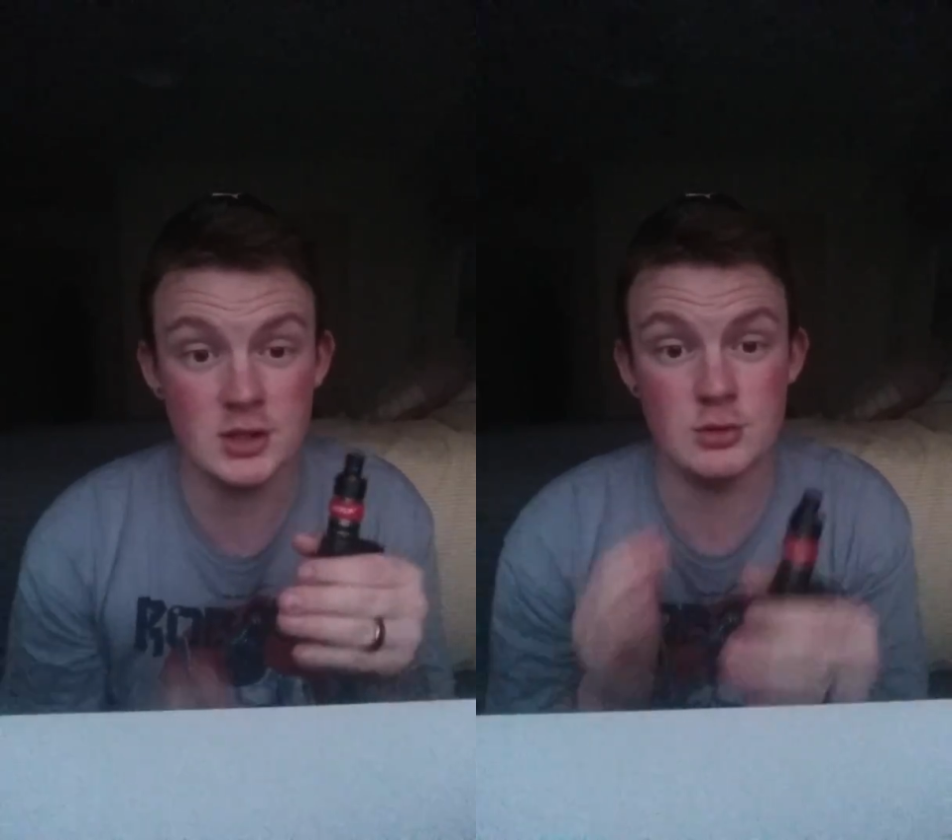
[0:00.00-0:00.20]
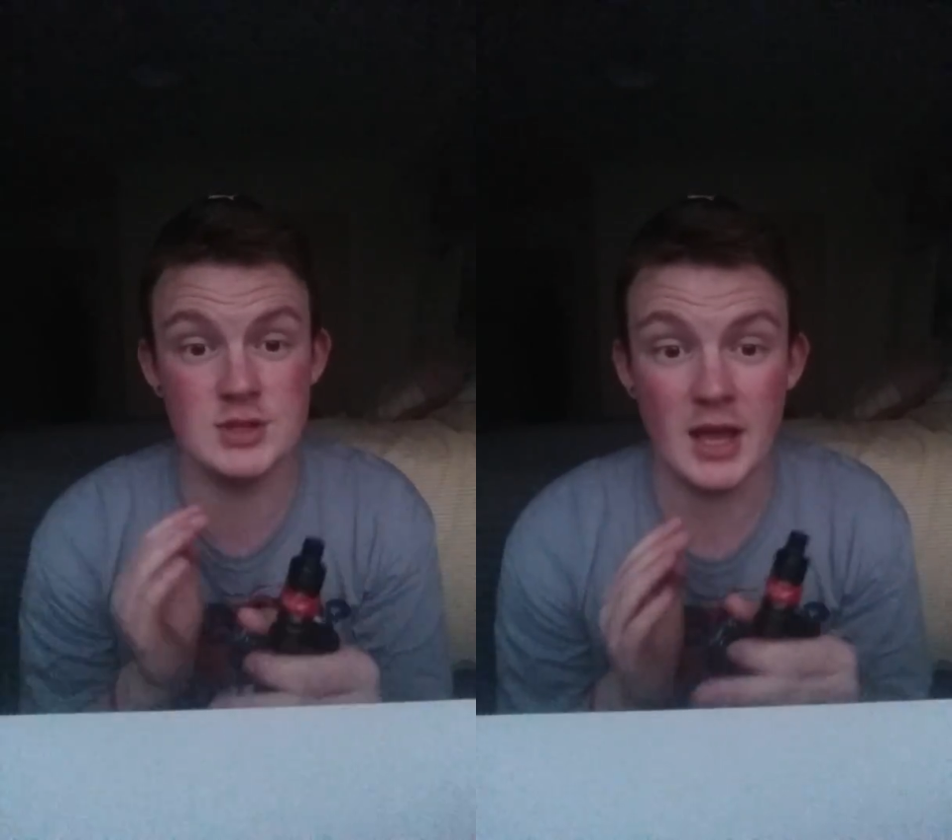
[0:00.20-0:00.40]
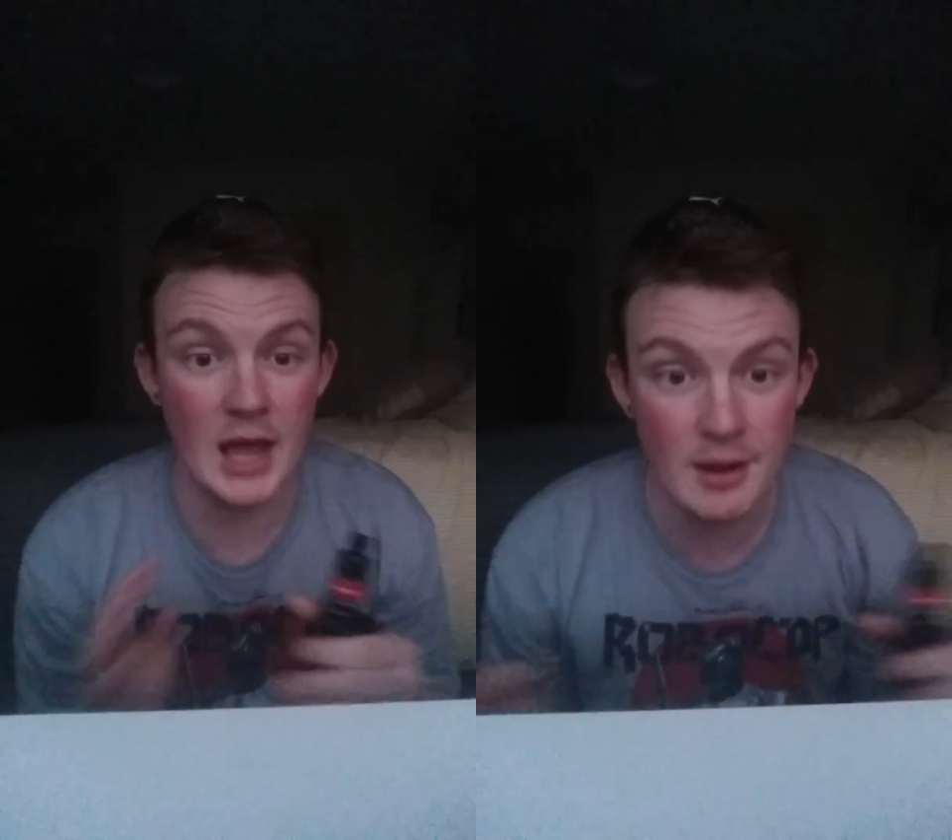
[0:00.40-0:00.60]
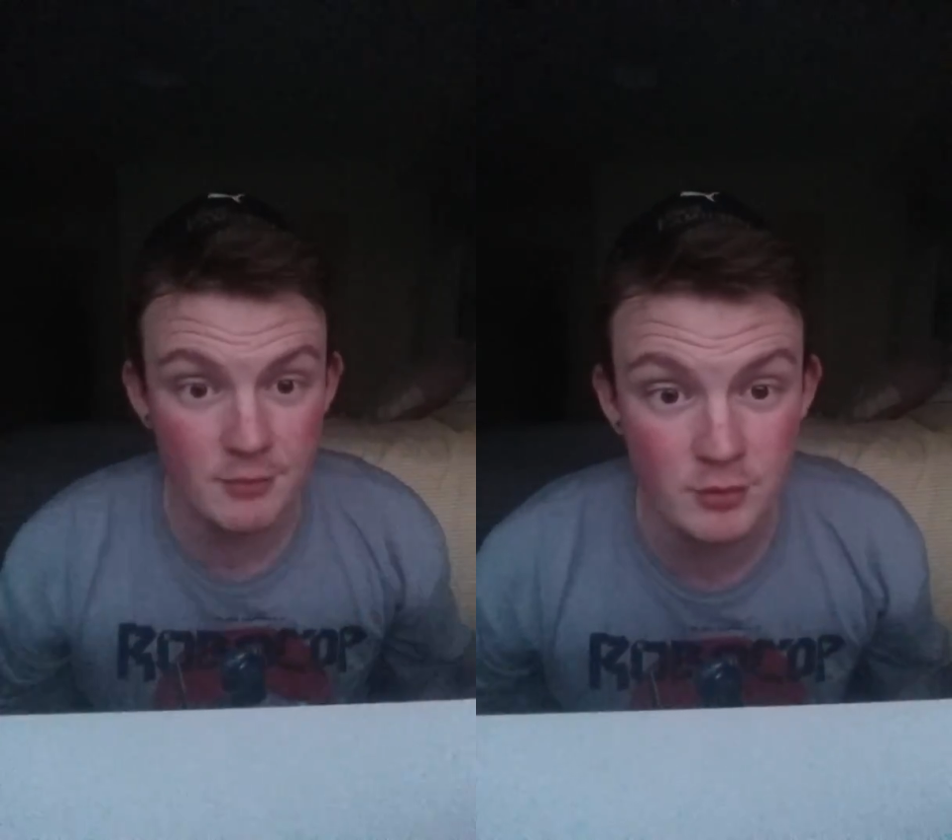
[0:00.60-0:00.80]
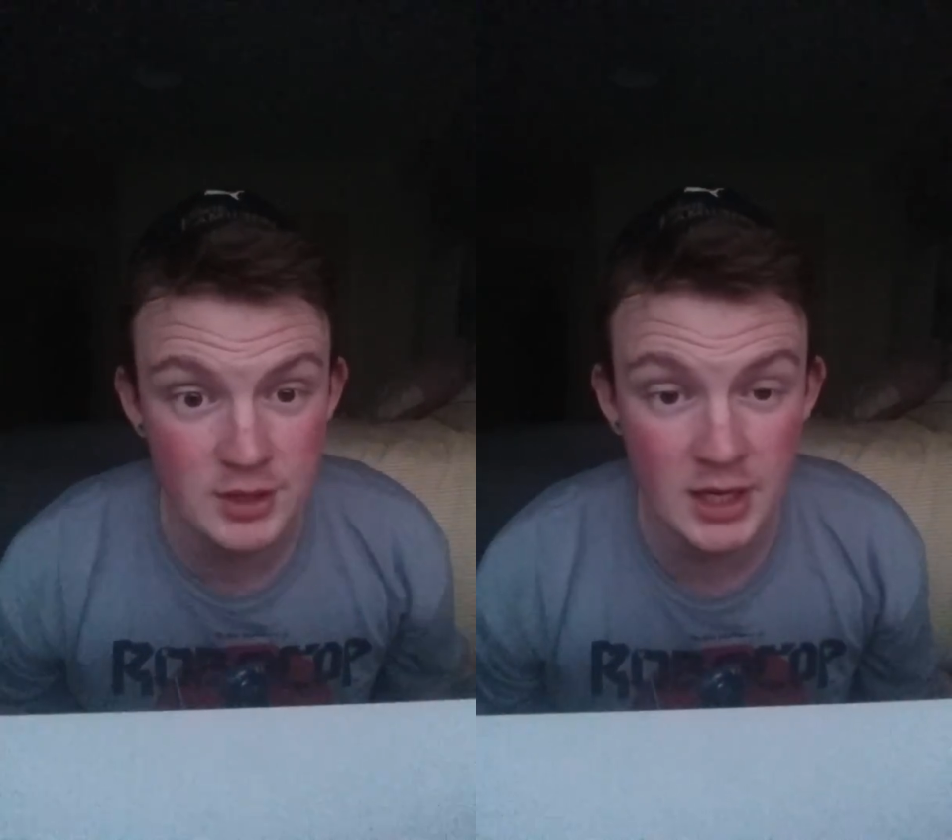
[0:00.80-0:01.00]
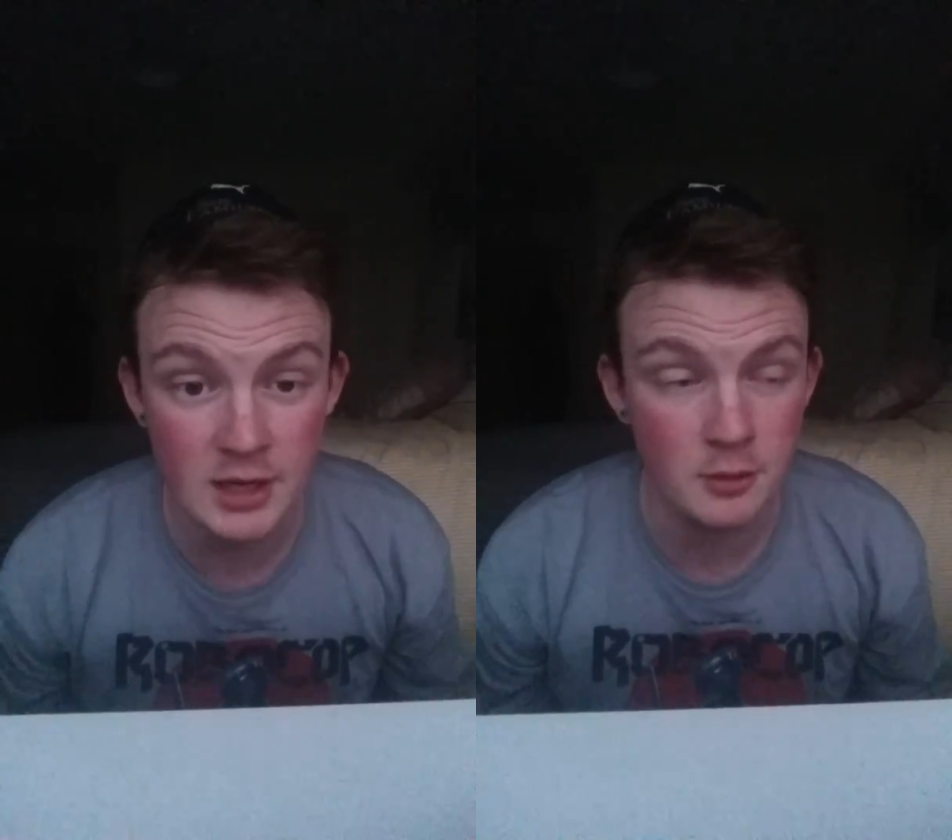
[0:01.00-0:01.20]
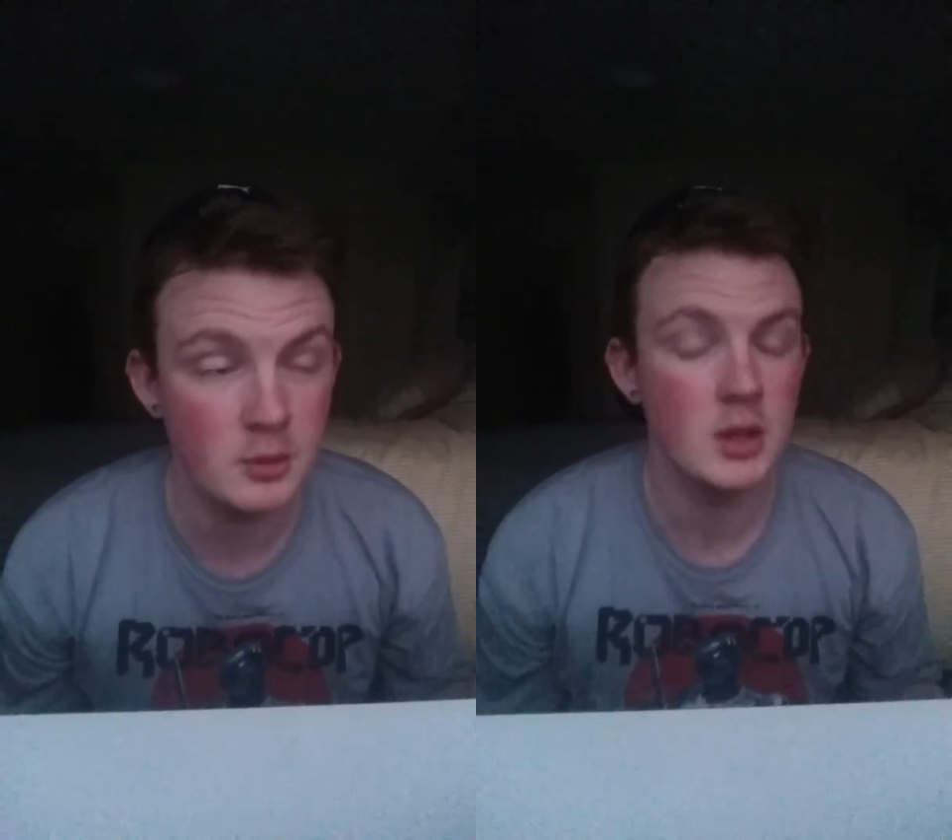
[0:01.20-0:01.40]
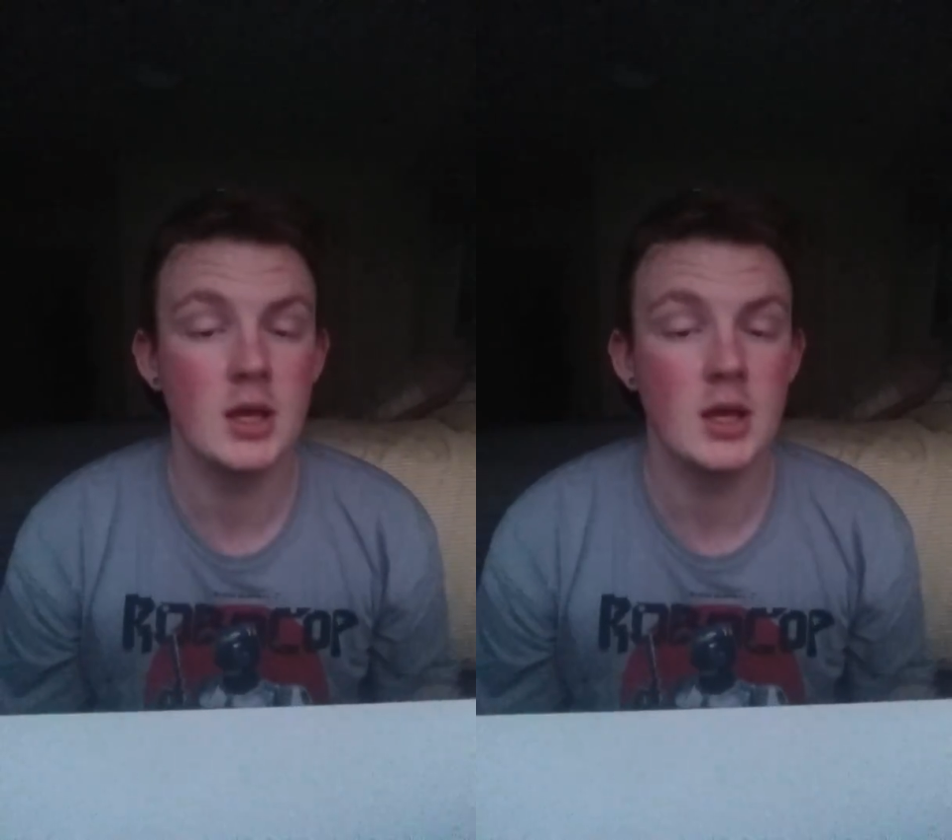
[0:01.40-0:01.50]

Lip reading: to use it every day now.